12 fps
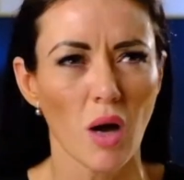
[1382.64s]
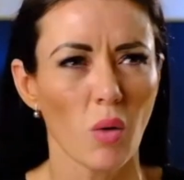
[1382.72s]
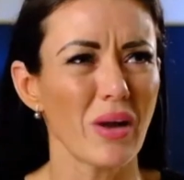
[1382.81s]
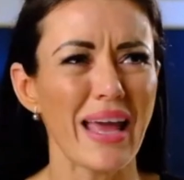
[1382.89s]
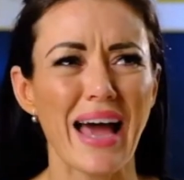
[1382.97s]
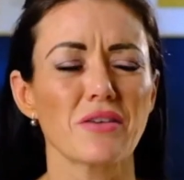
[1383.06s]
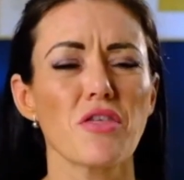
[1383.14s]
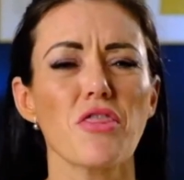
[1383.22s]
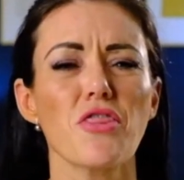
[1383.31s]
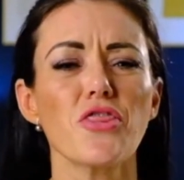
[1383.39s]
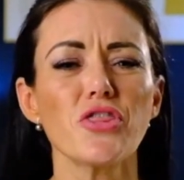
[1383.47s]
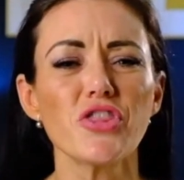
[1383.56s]
We had
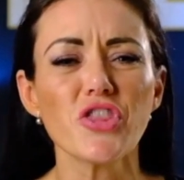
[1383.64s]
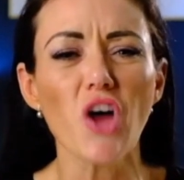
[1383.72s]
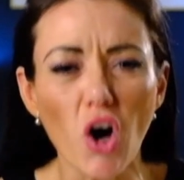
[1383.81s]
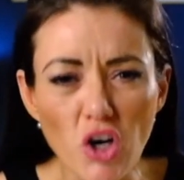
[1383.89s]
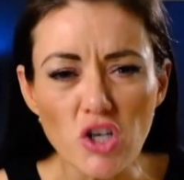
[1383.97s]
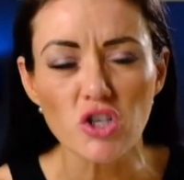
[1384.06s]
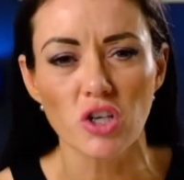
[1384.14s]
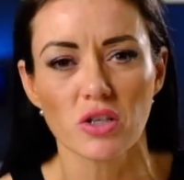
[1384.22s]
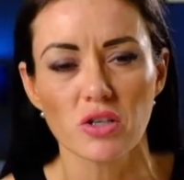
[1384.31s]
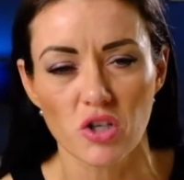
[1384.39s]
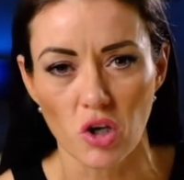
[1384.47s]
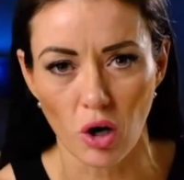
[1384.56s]

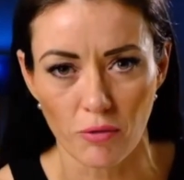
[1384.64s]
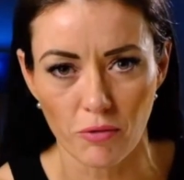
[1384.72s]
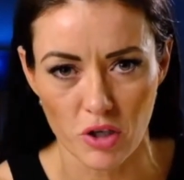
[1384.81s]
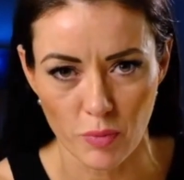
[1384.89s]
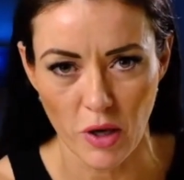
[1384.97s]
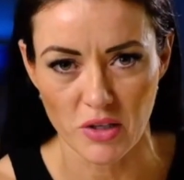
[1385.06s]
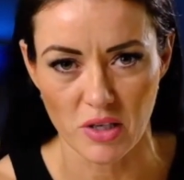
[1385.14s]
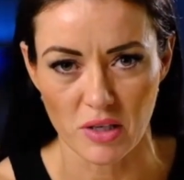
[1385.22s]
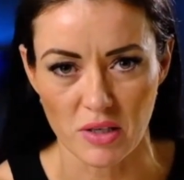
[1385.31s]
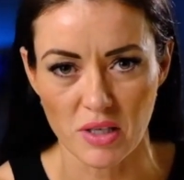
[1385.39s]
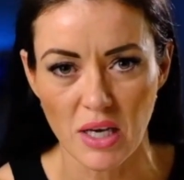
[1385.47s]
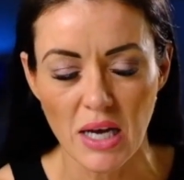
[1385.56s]
thousands of
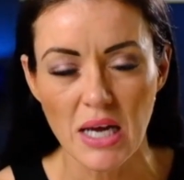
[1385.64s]
responses.